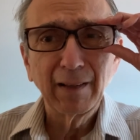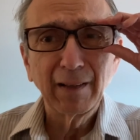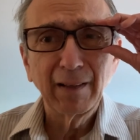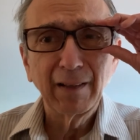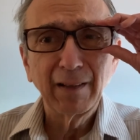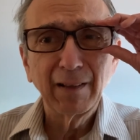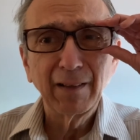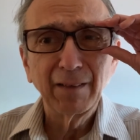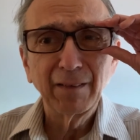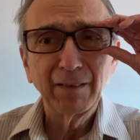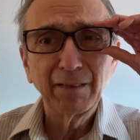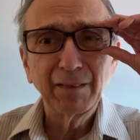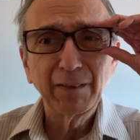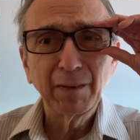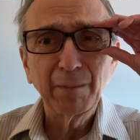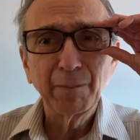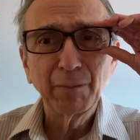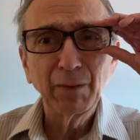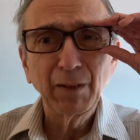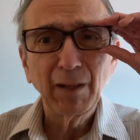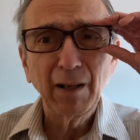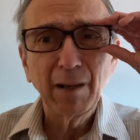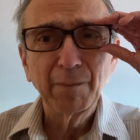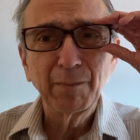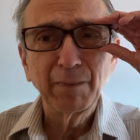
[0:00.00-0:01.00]
is
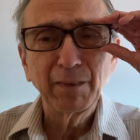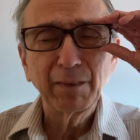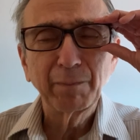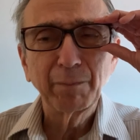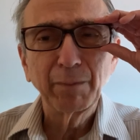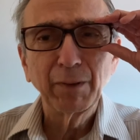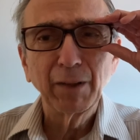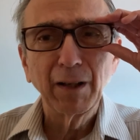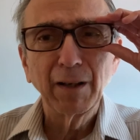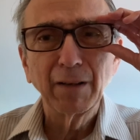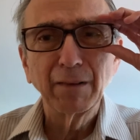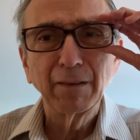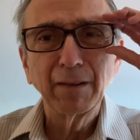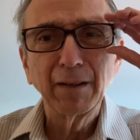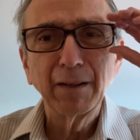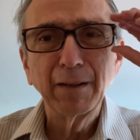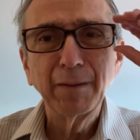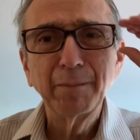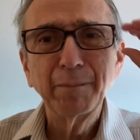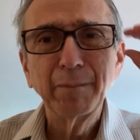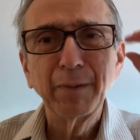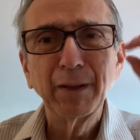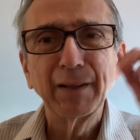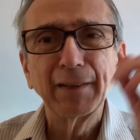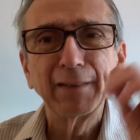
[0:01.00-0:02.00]
sometimes blurry,
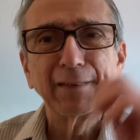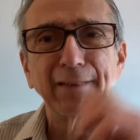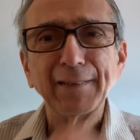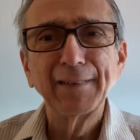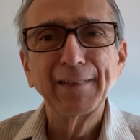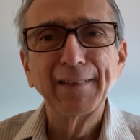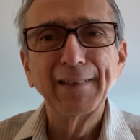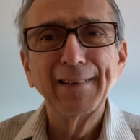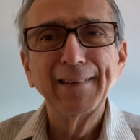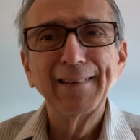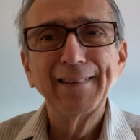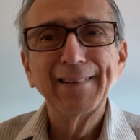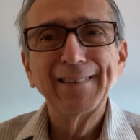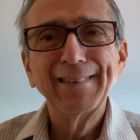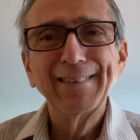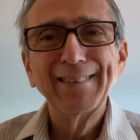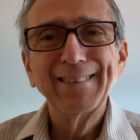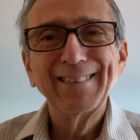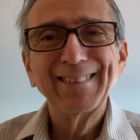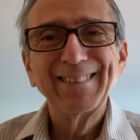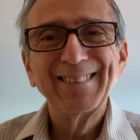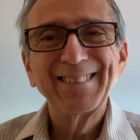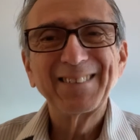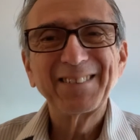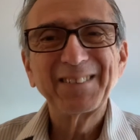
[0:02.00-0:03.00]
but
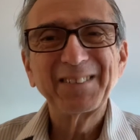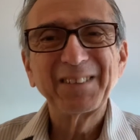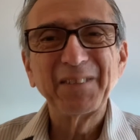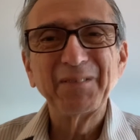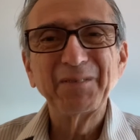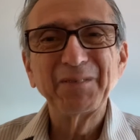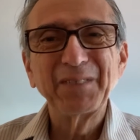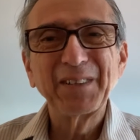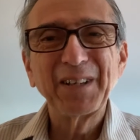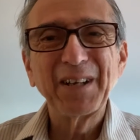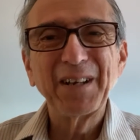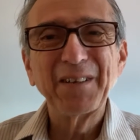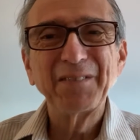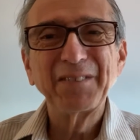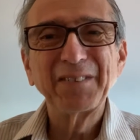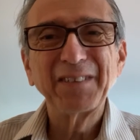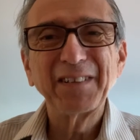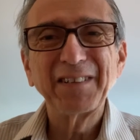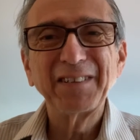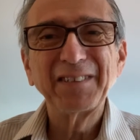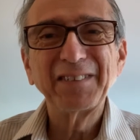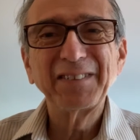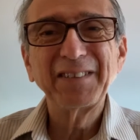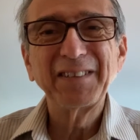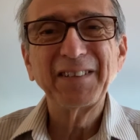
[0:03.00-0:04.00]
sometimes
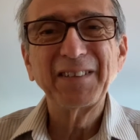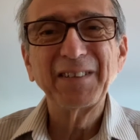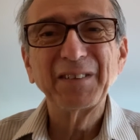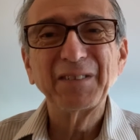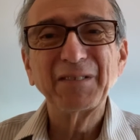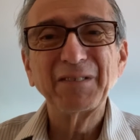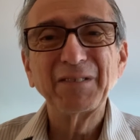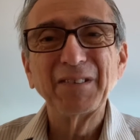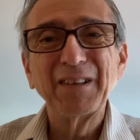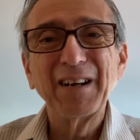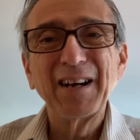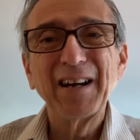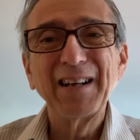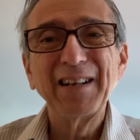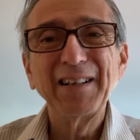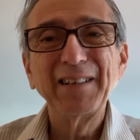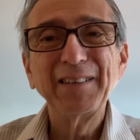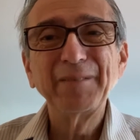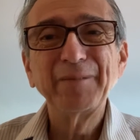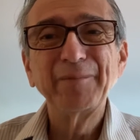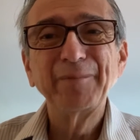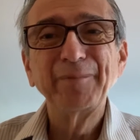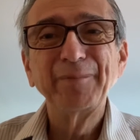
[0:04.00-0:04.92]
I see it right.